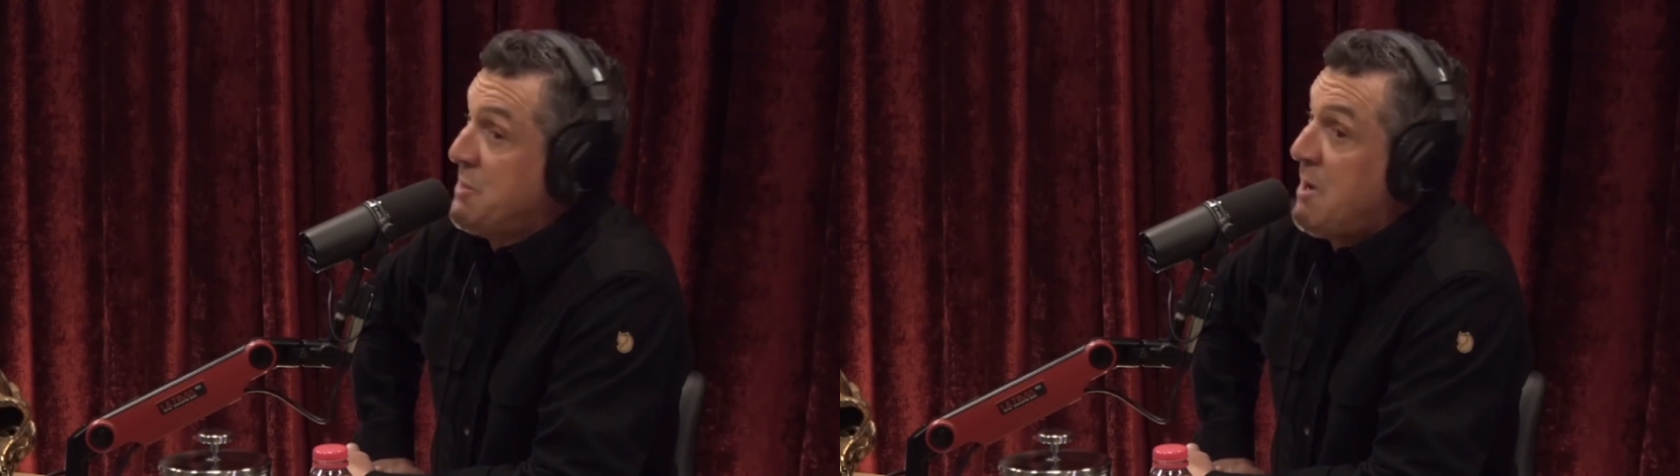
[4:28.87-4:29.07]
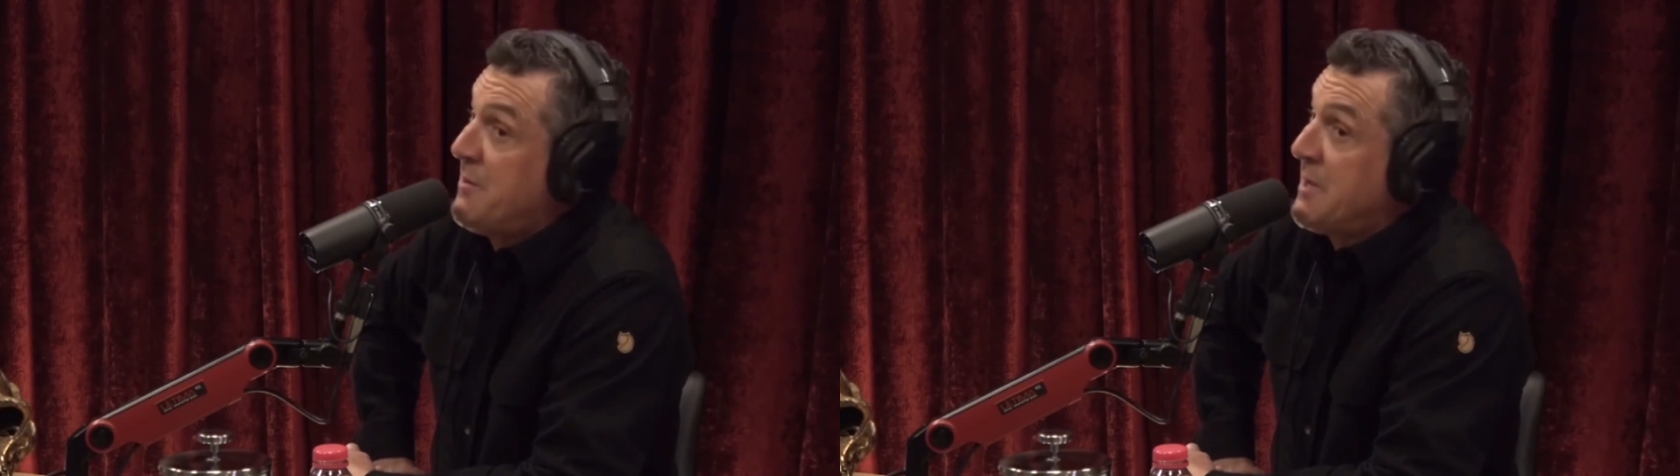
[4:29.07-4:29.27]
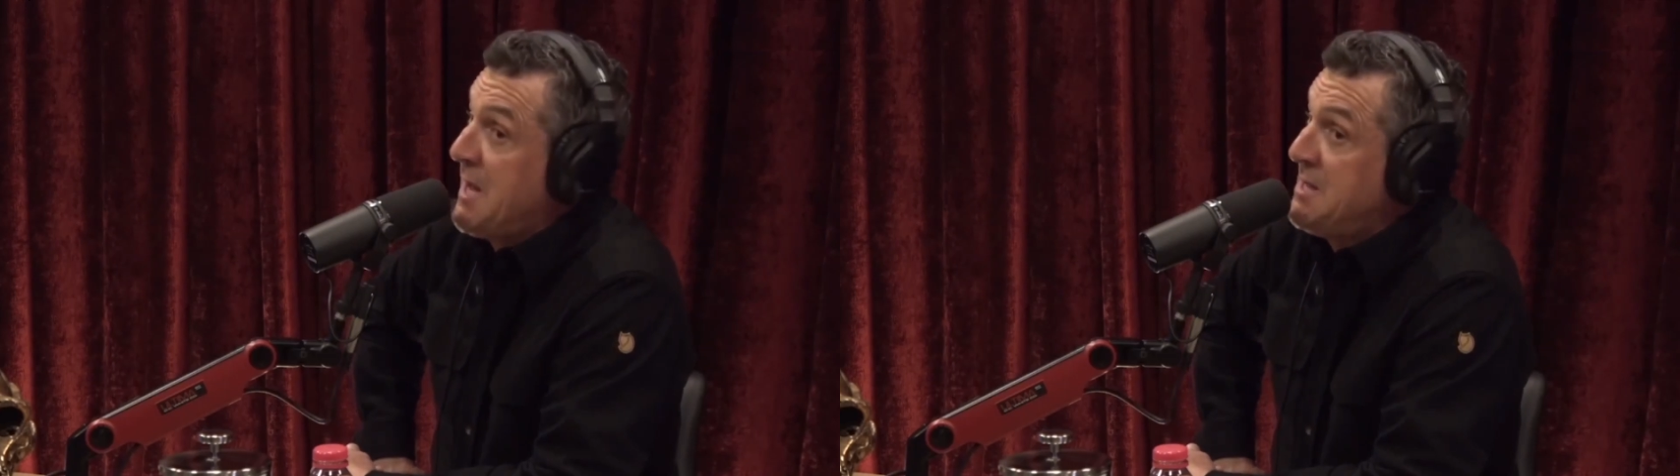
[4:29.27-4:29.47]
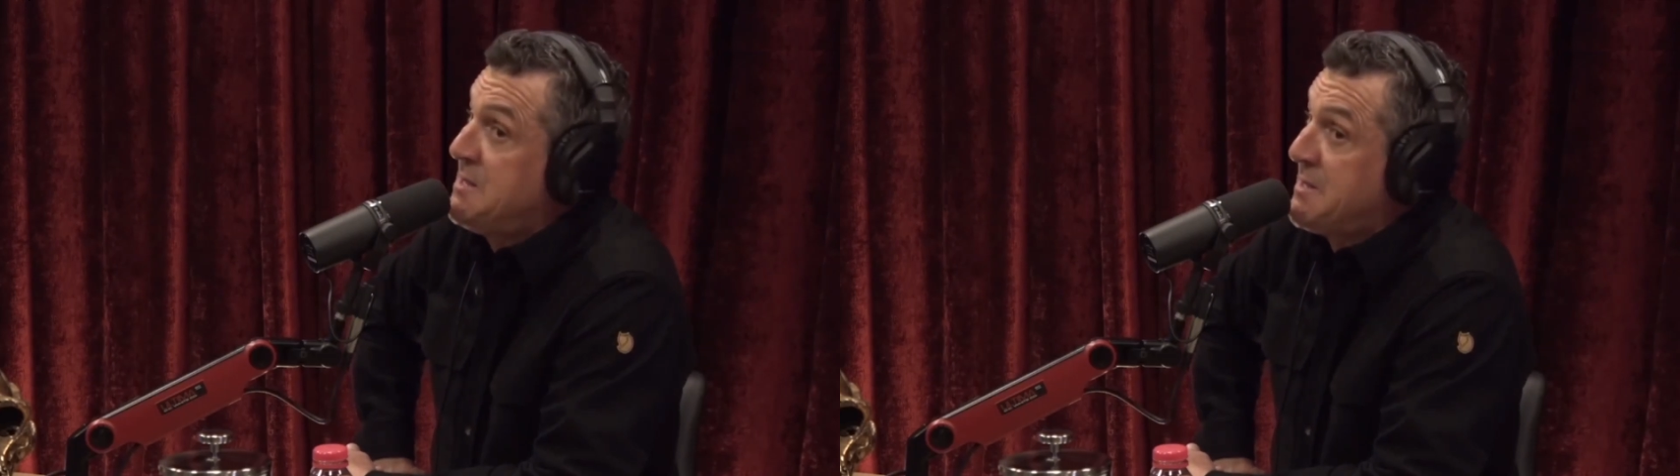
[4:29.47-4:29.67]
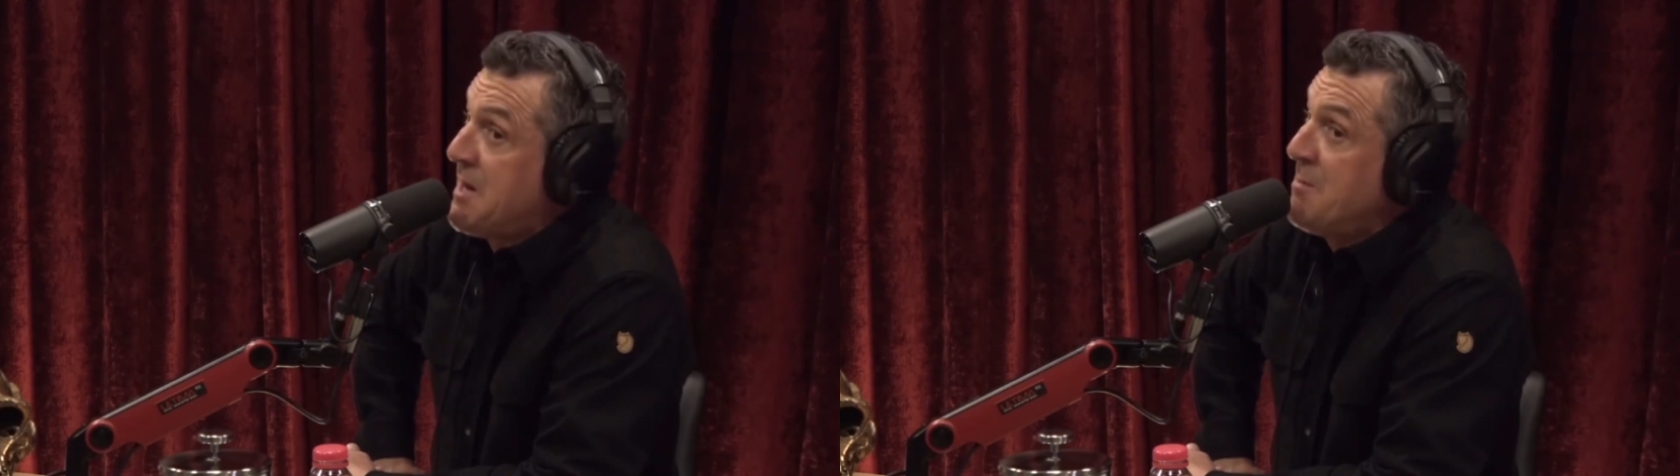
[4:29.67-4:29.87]
on the
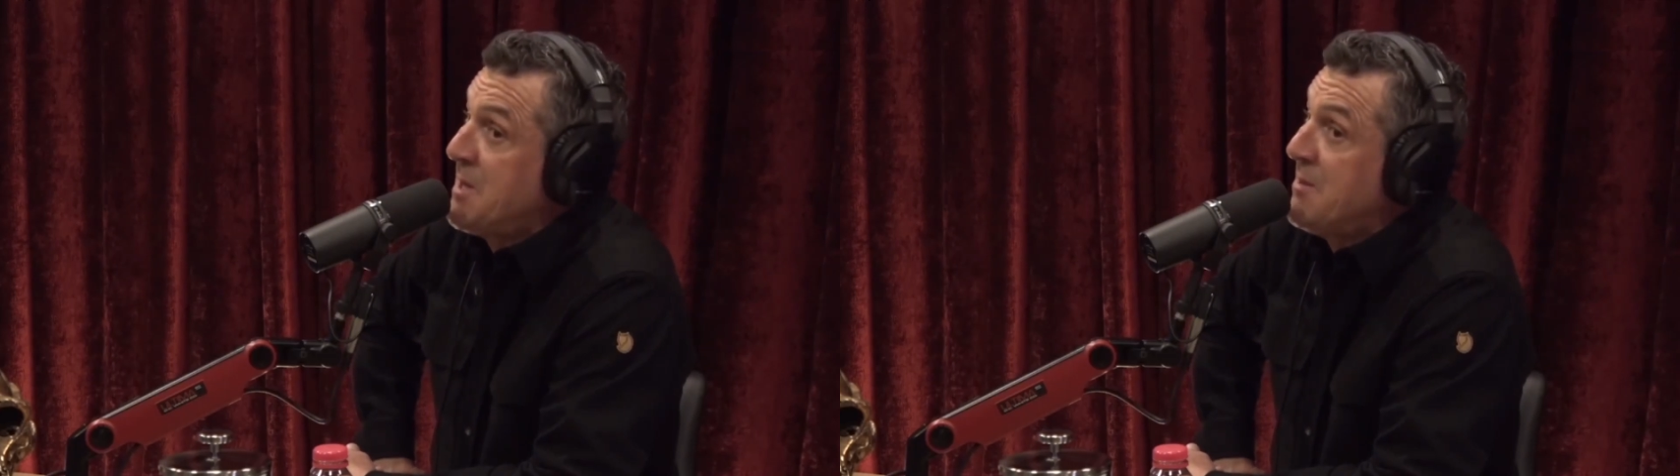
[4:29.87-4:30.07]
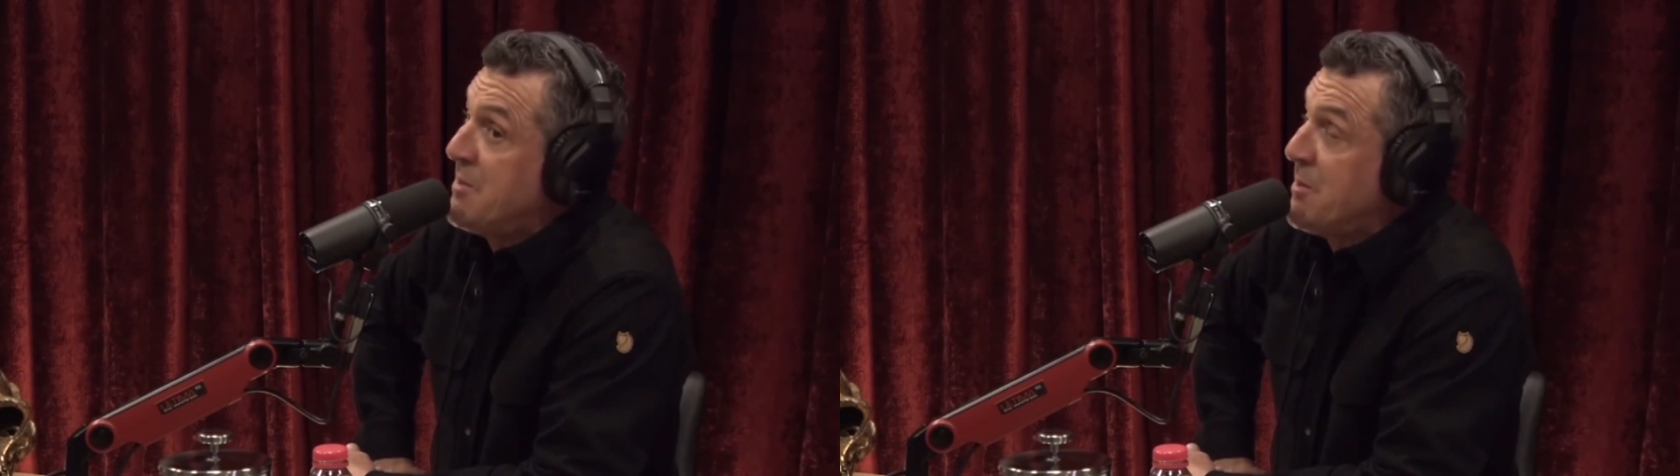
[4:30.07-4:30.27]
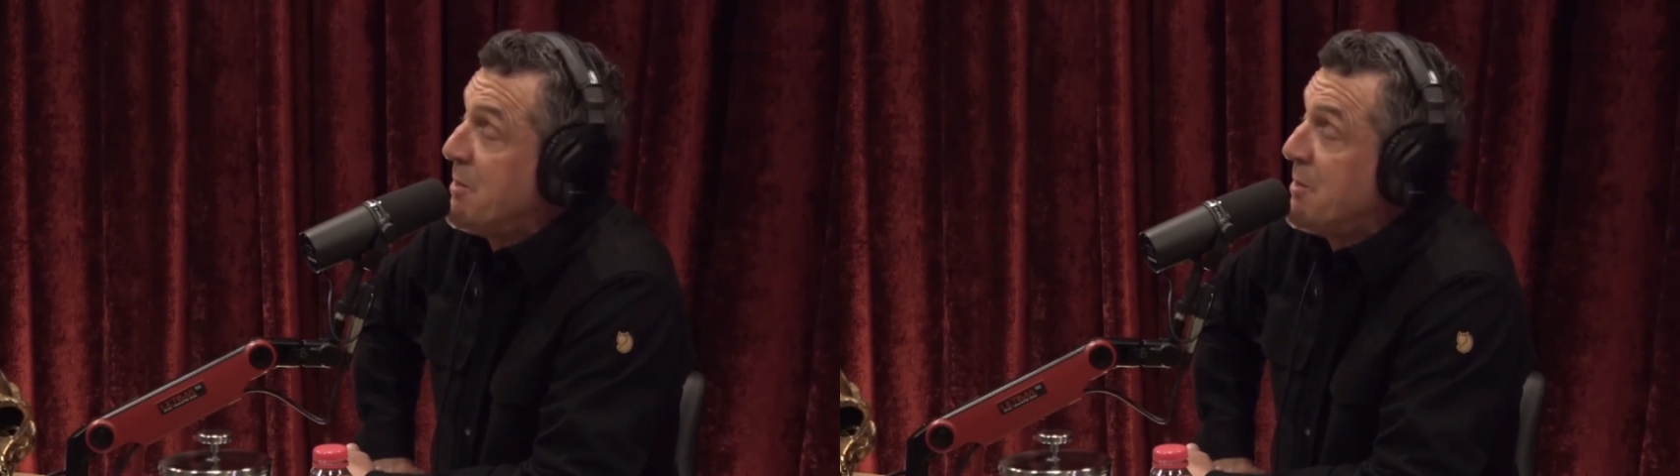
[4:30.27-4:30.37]
cases that I'm giving you right now.